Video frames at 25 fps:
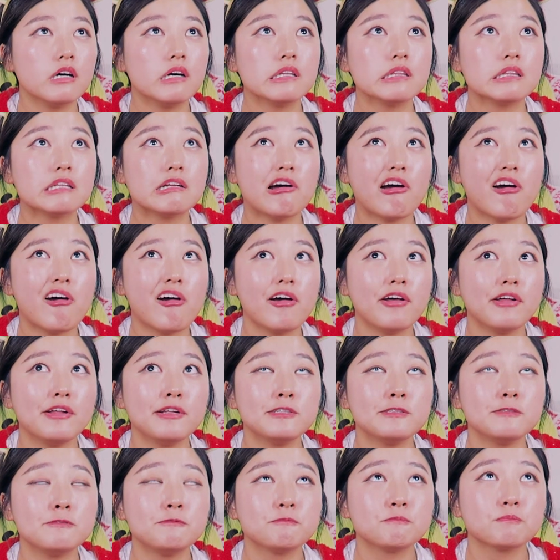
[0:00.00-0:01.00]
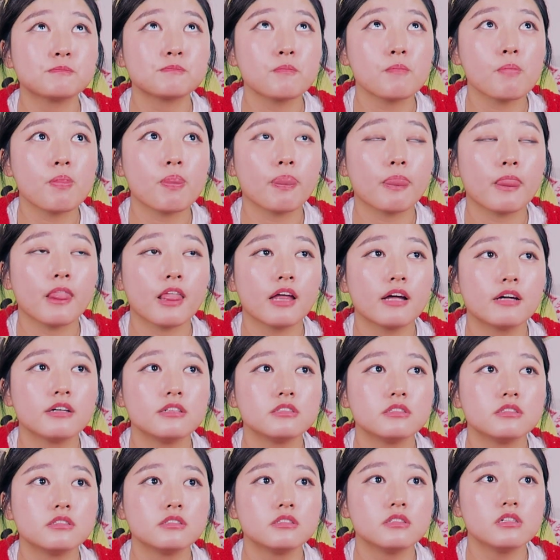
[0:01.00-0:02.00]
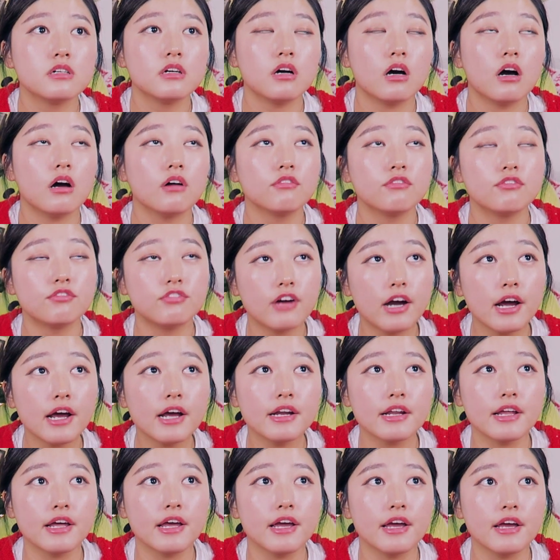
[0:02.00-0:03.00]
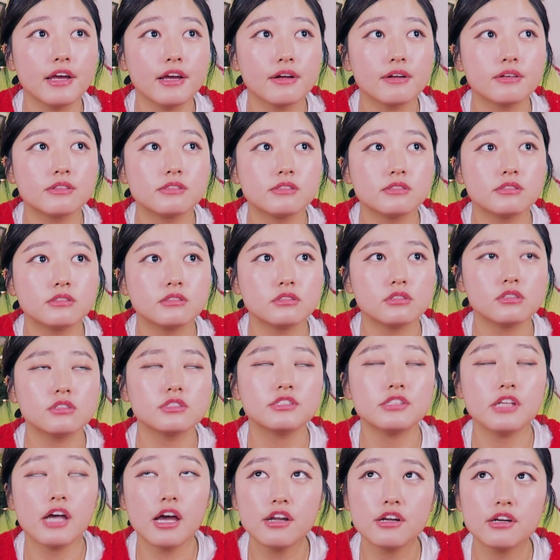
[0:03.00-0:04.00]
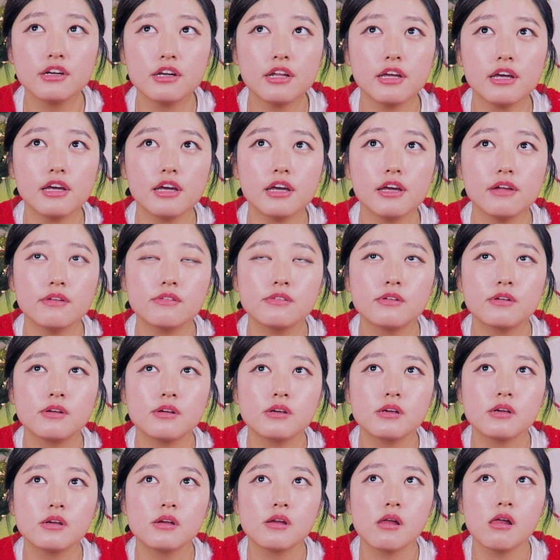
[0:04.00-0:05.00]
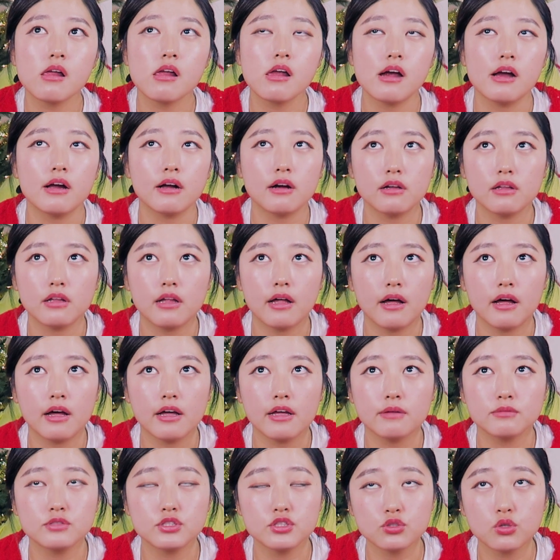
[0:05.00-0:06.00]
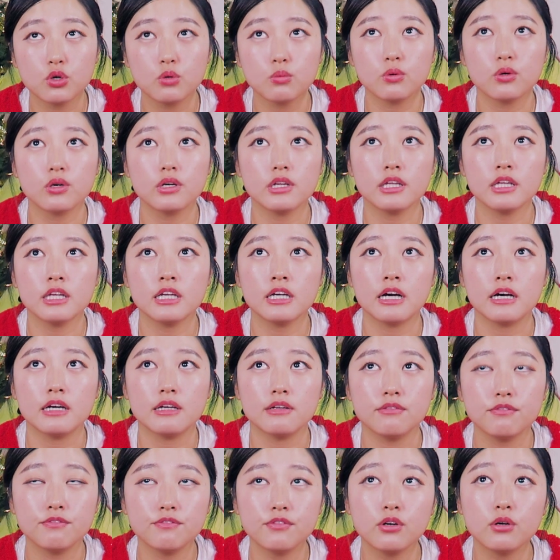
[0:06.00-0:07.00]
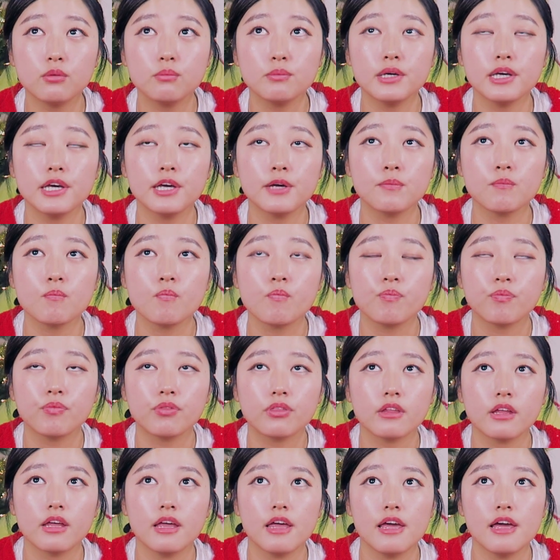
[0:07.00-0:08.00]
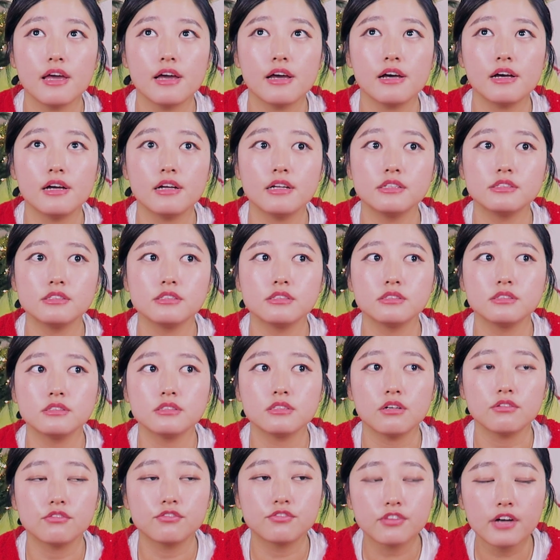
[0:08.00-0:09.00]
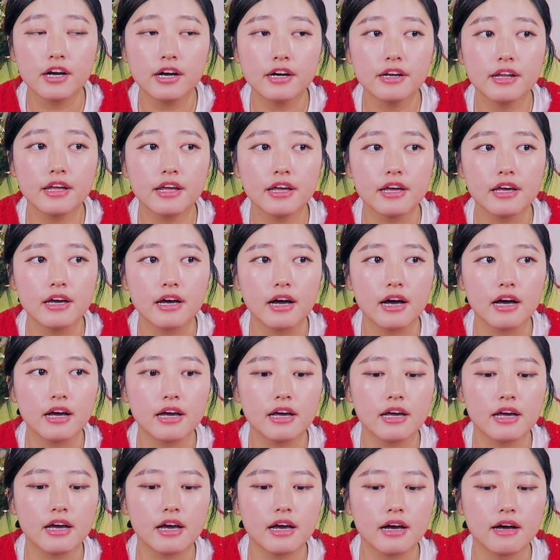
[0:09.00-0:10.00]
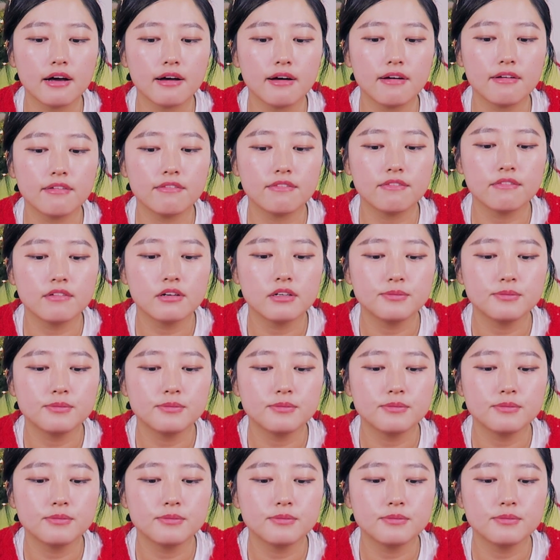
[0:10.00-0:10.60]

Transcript: And then on Friday or Saturday, I am snowboarding, I am filming, and on Friday I have